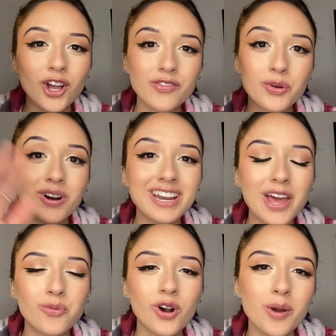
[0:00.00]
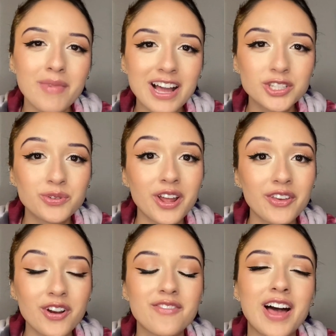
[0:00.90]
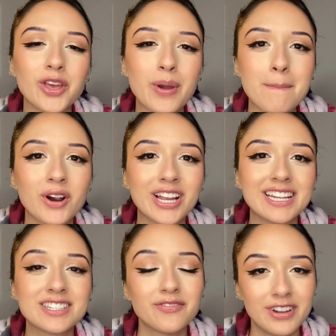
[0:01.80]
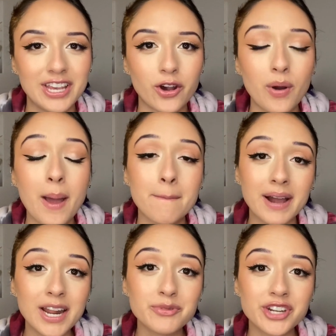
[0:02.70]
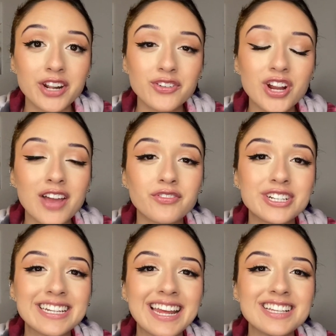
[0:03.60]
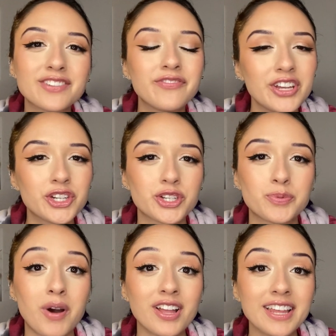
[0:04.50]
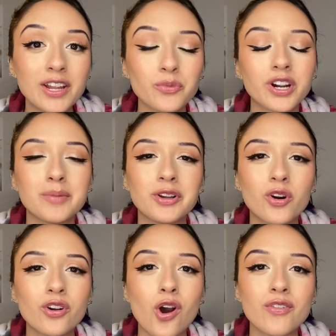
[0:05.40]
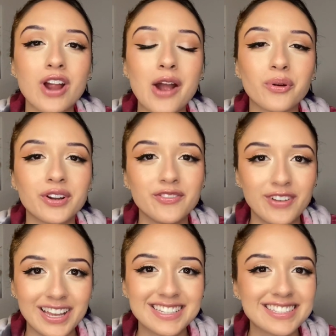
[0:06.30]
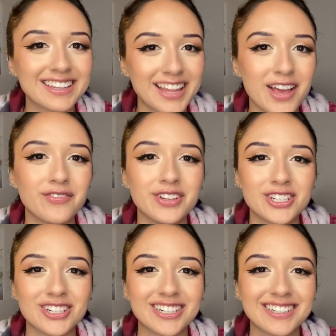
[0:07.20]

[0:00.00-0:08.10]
everyone and welcome back to another Evaluate Market video. My name is Jennifer and for today's feature spotlight, we're going to be going over our advanced live feature.